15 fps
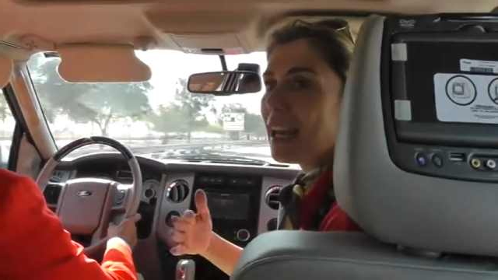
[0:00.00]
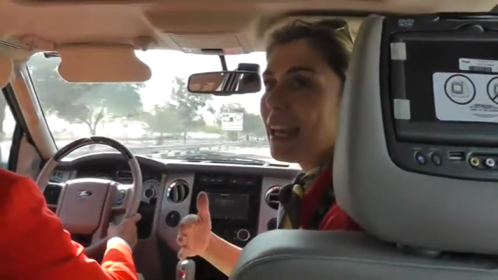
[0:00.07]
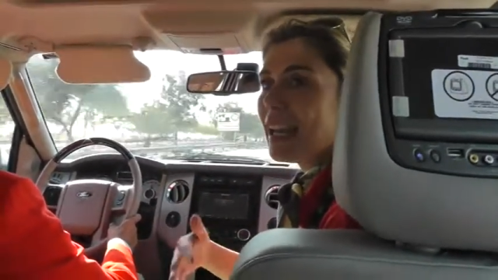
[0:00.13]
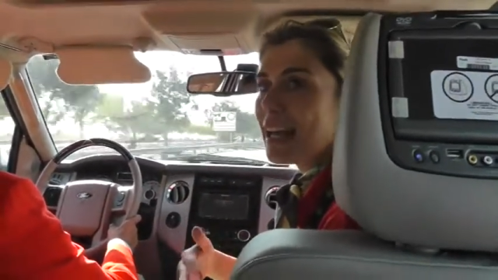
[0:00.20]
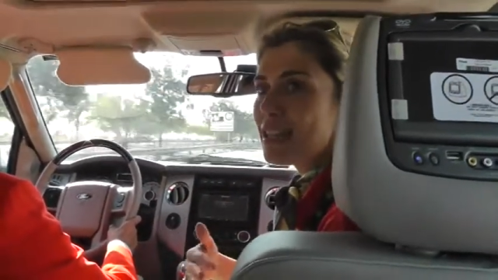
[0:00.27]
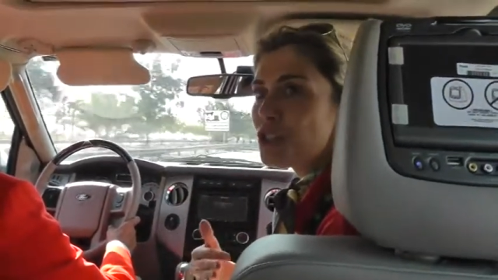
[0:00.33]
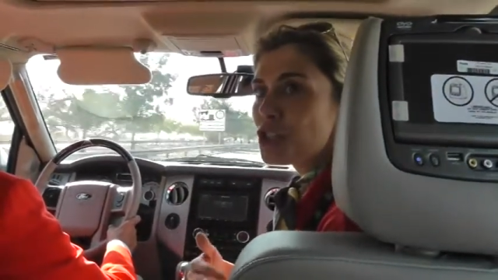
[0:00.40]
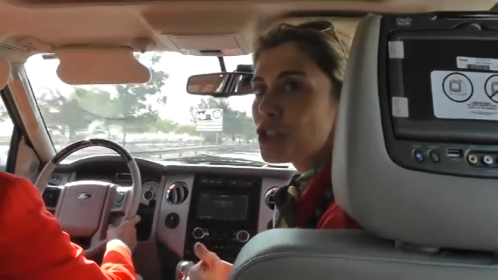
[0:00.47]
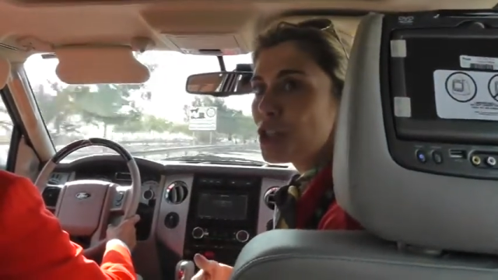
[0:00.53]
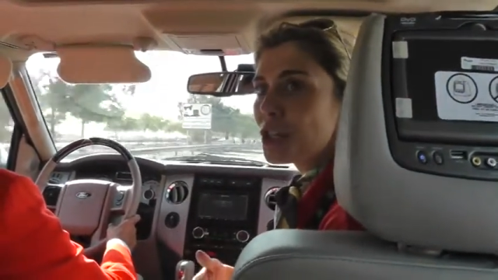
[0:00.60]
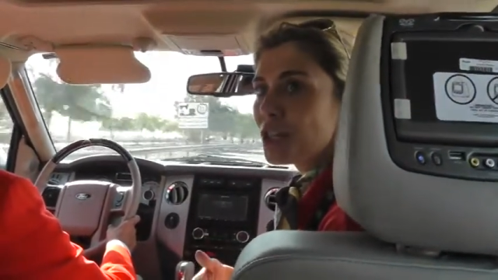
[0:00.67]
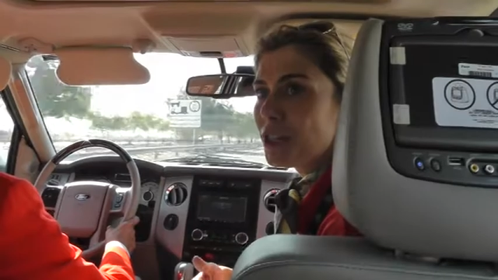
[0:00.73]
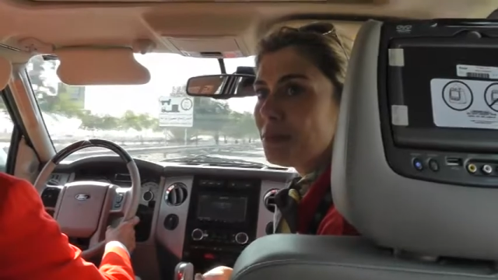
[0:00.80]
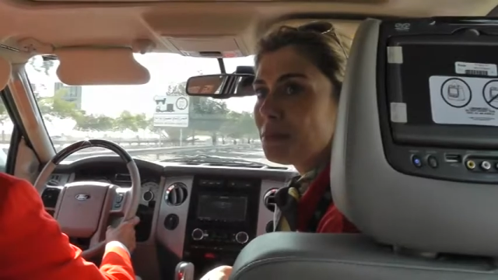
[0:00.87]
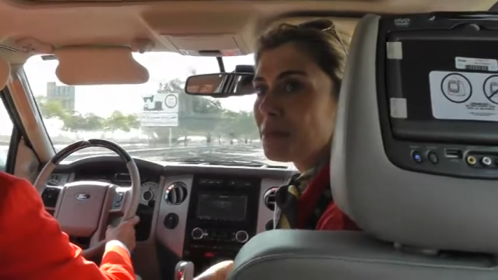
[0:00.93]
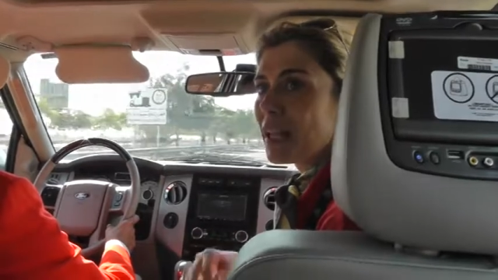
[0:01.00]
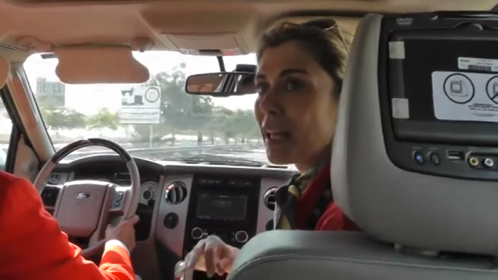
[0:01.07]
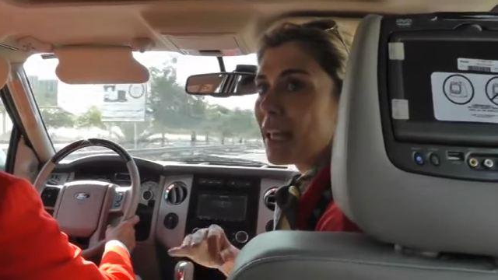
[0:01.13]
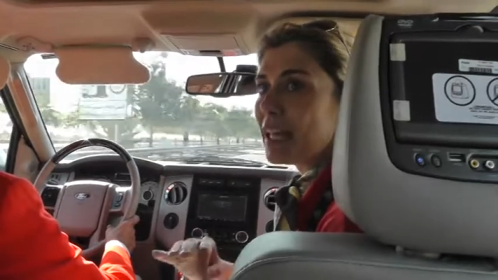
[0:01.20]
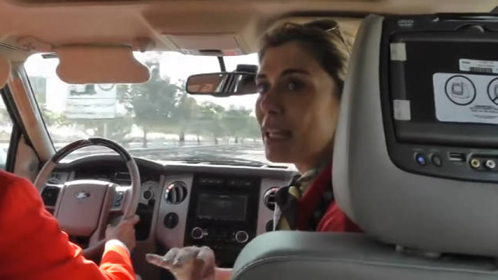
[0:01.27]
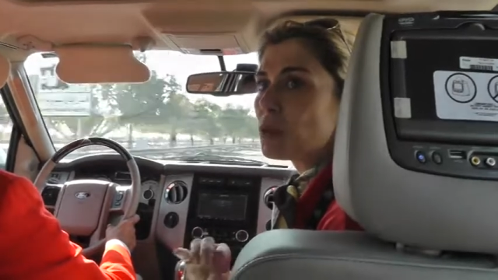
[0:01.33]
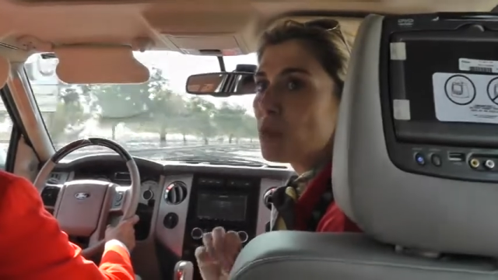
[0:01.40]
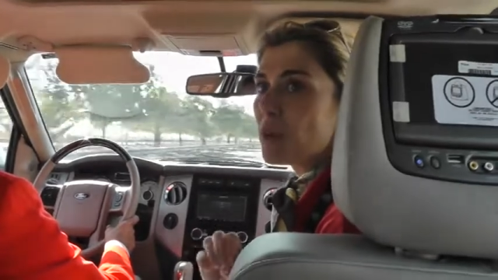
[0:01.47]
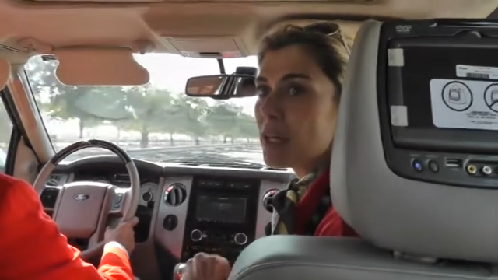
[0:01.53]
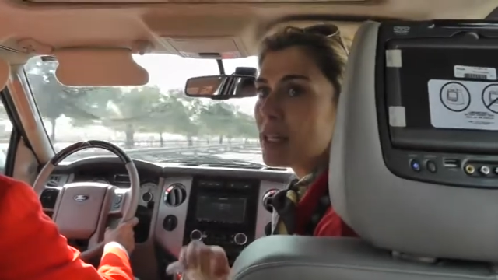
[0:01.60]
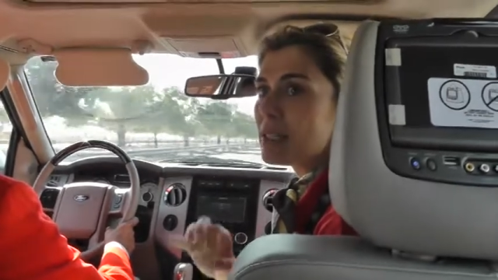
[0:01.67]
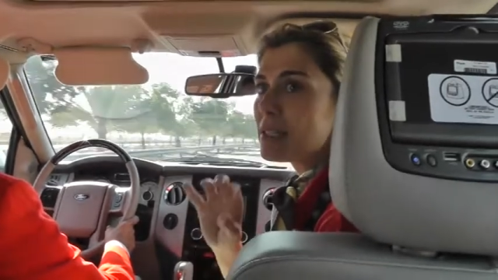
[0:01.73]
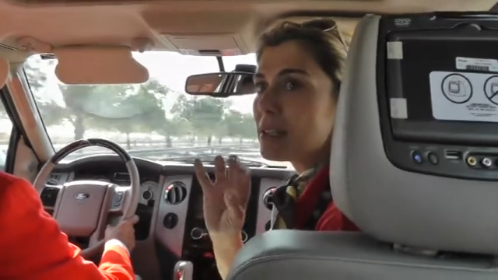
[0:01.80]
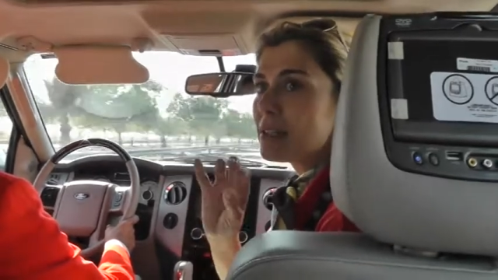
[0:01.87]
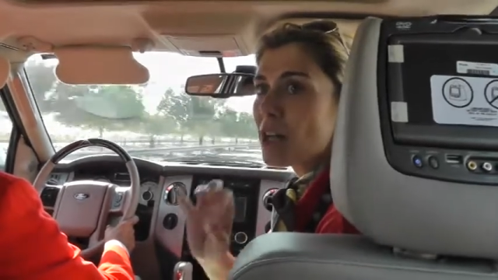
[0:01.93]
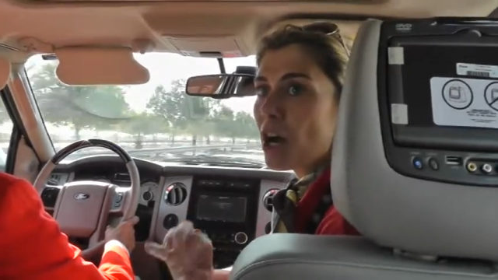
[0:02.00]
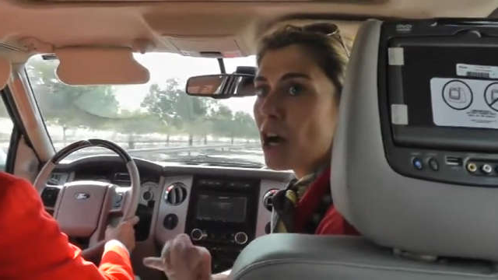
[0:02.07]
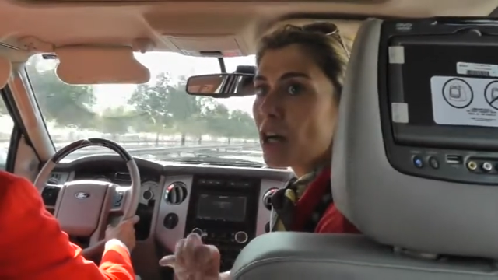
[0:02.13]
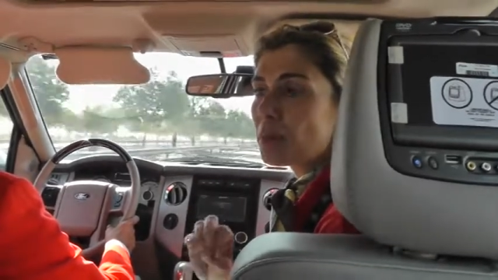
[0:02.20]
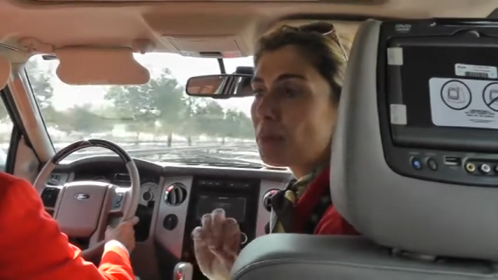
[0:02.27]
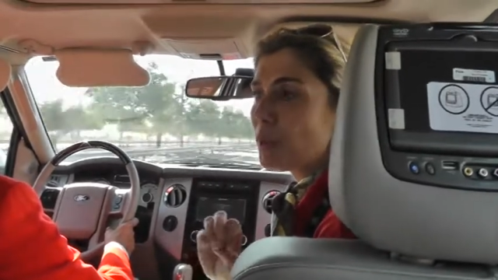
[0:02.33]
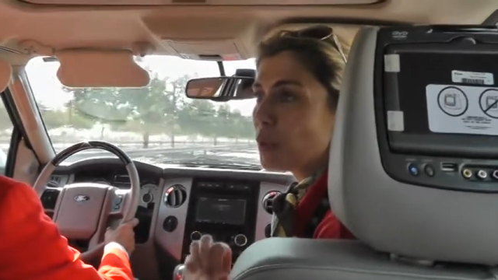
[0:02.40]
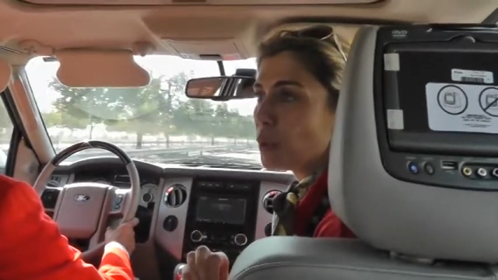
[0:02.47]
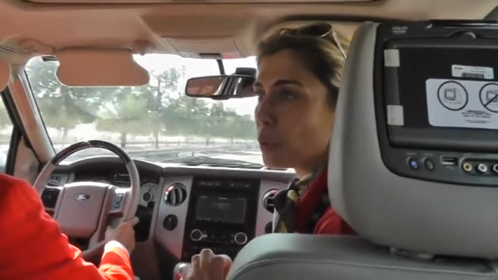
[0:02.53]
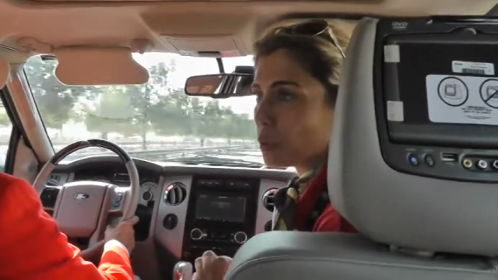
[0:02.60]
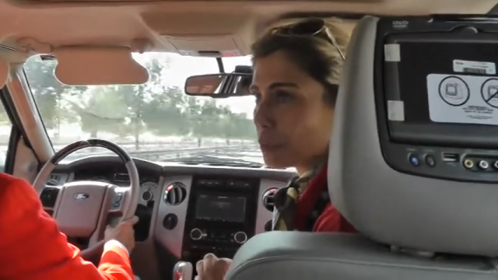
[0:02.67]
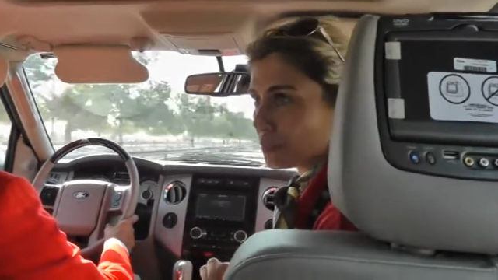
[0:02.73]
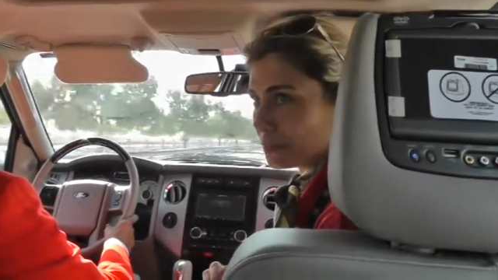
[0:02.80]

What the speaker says: Last year, it was dark blue.